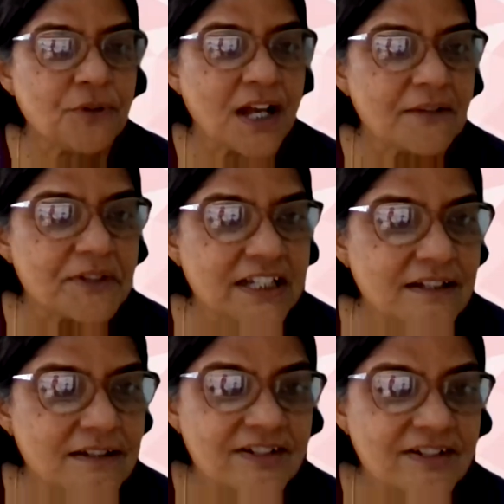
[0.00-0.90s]
do you have
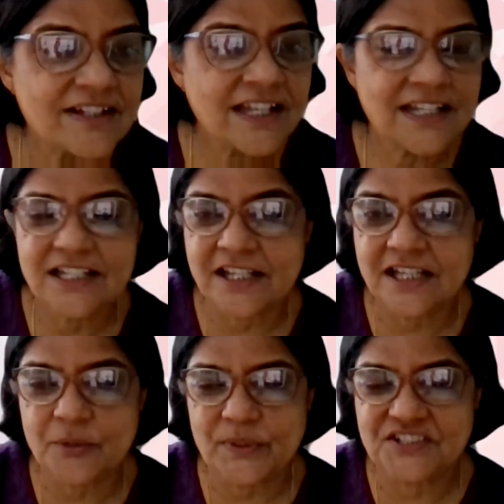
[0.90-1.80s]
any
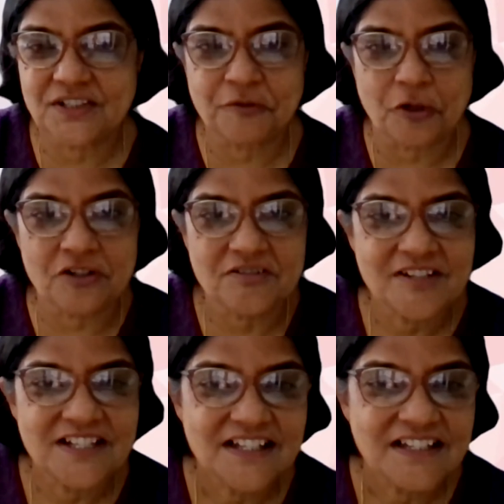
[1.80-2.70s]
little question for?